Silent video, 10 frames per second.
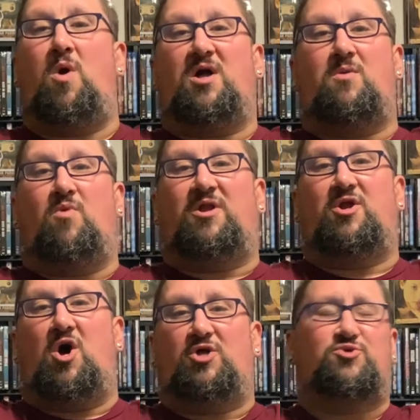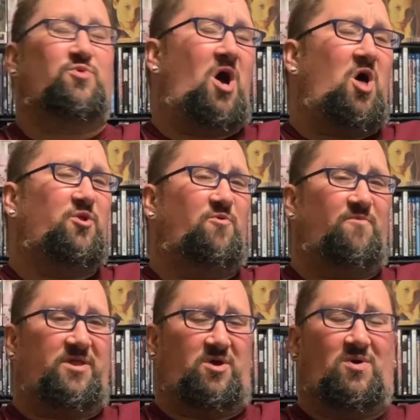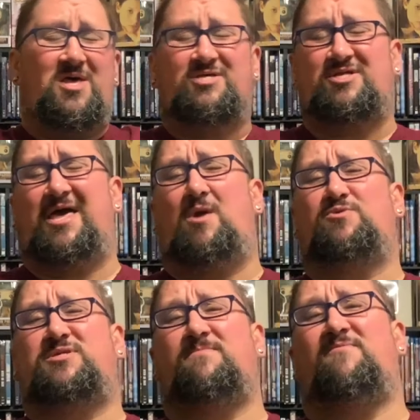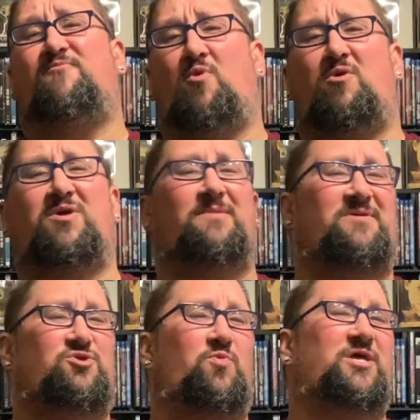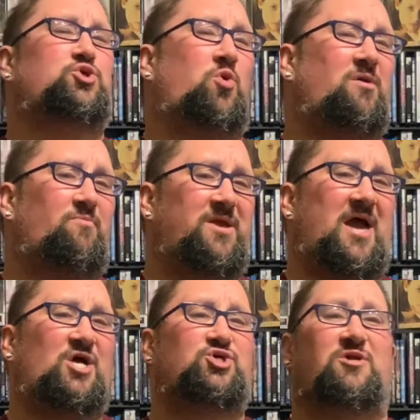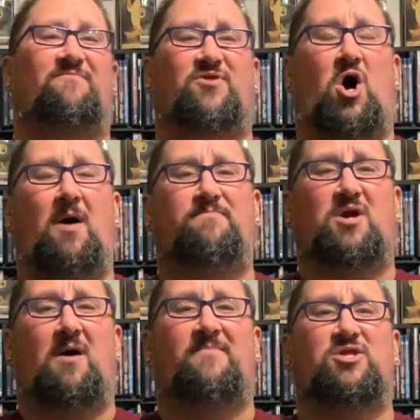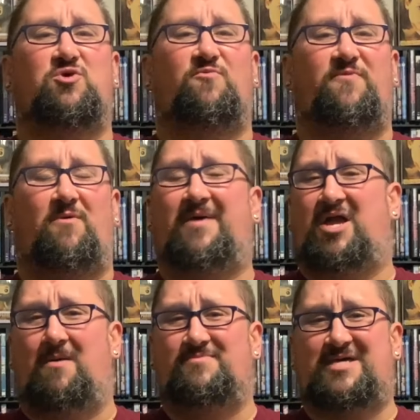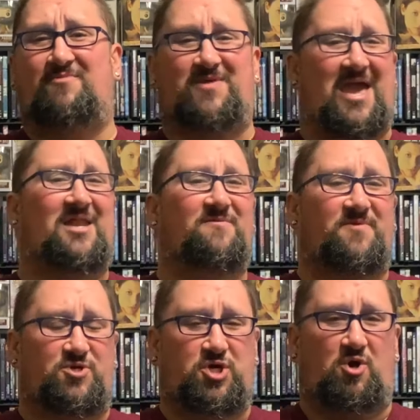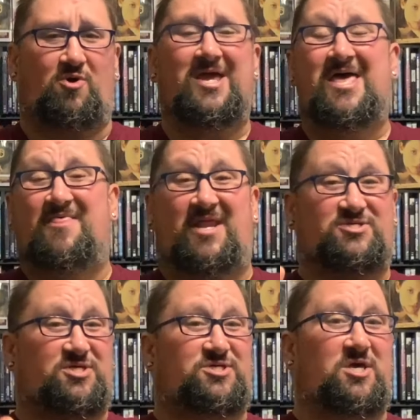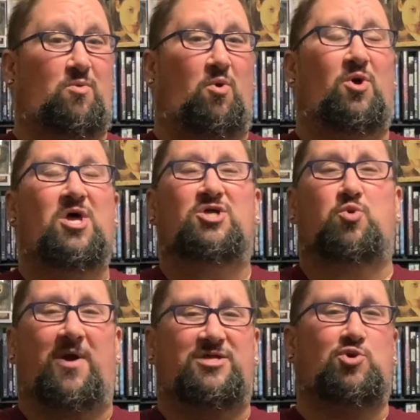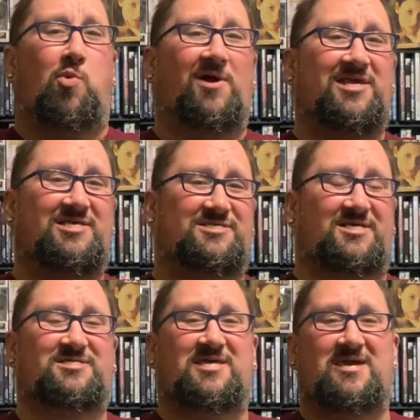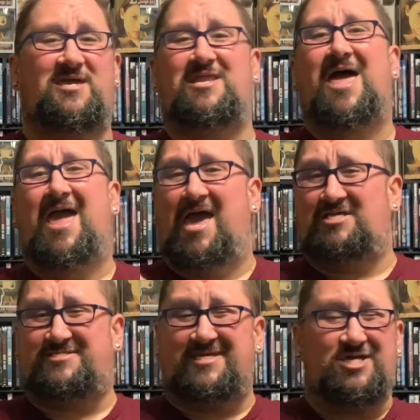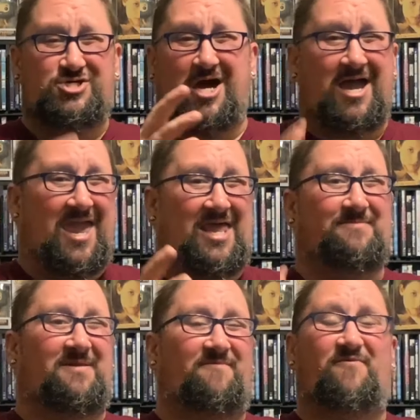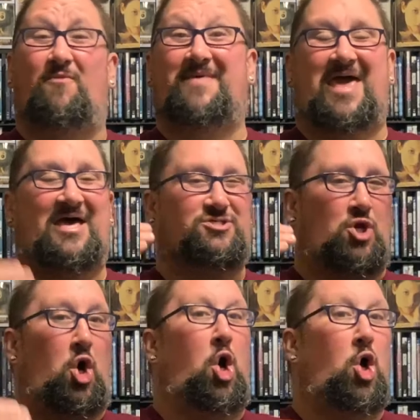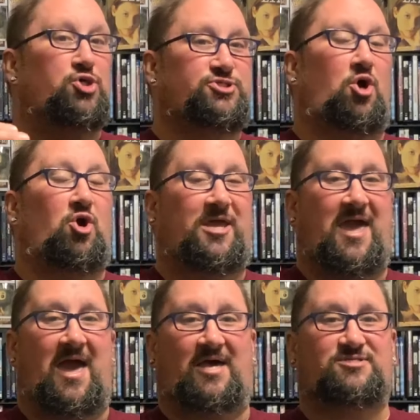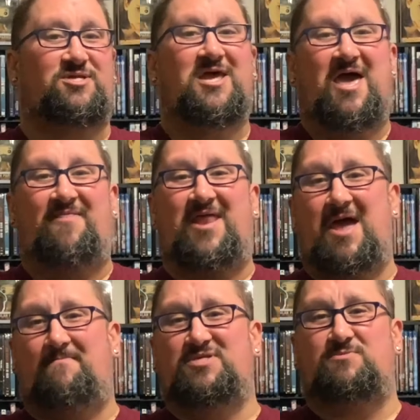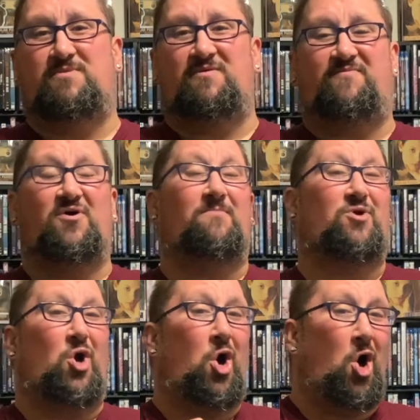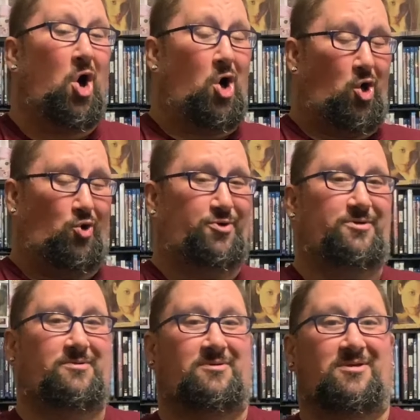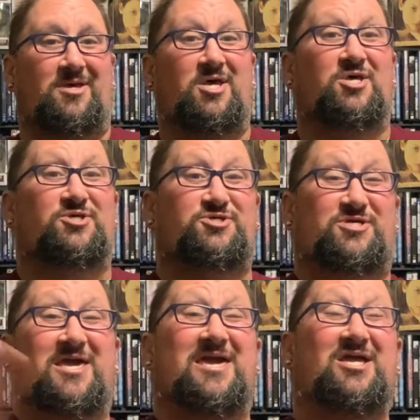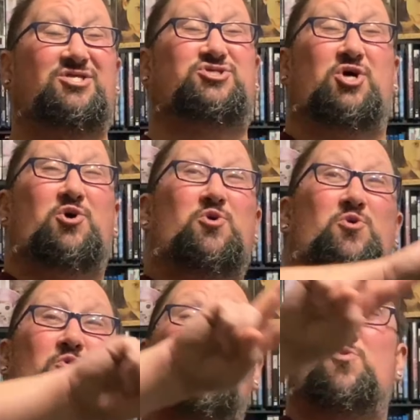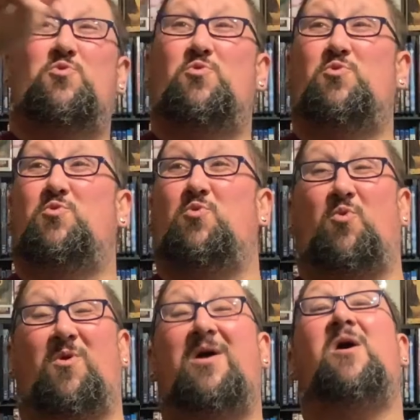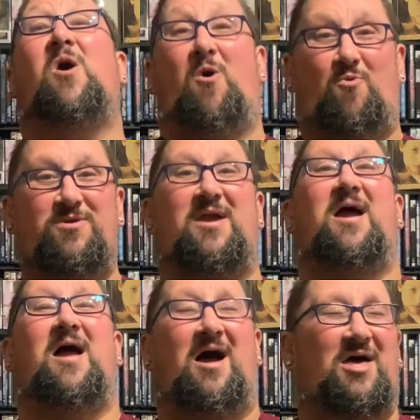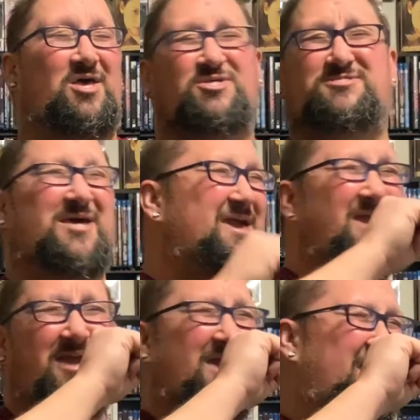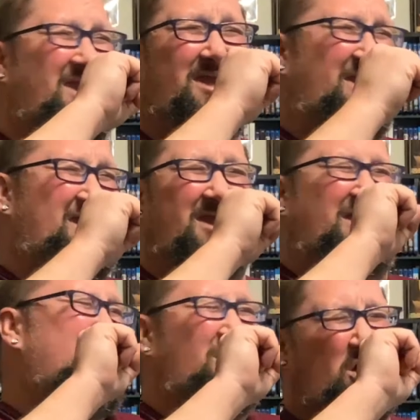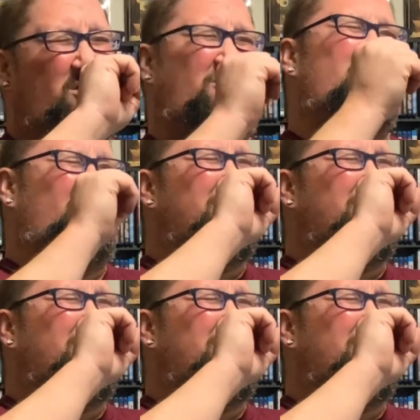Welcome one and all to an all new video. So like I was saying before, we're going to be doing a trailer reaction of an upcoming new film that comes out the end of this year that is a sequel to a 2016 CGI animated film that has an all-star cast. And that happens to be the film called Sing 2. Oh yeah, singing, oh